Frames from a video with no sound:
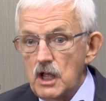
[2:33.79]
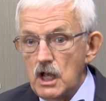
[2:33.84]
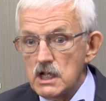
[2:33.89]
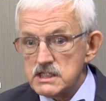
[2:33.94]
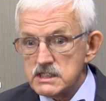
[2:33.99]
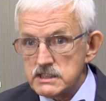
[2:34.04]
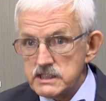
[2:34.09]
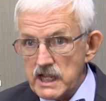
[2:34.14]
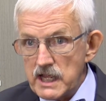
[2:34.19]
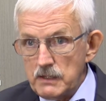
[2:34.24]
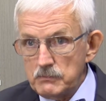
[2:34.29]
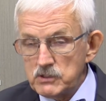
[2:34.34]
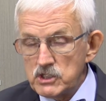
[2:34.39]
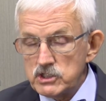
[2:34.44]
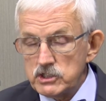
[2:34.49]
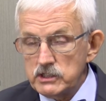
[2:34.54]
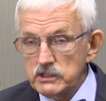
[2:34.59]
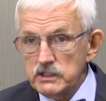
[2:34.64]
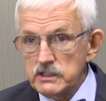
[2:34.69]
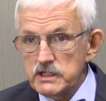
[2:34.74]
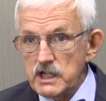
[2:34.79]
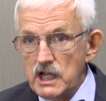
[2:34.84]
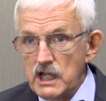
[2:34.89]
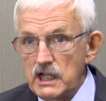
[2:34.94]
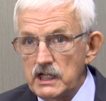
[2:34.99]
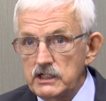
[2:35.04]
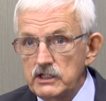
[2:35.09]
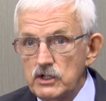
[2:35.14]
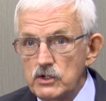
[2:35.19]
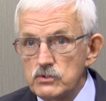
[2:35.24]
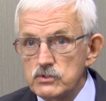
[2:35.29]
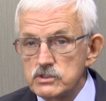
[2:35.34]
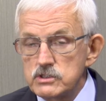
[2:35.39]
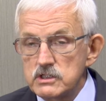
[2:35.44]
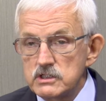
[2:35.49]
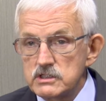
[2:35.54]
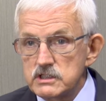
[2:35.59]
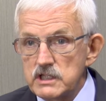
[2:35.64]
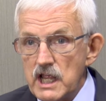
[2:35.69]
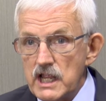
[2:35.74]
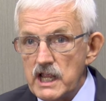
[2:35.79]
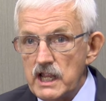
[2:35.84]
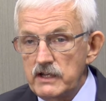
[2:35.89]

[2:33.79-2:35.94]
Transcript: establishing the diagnosis,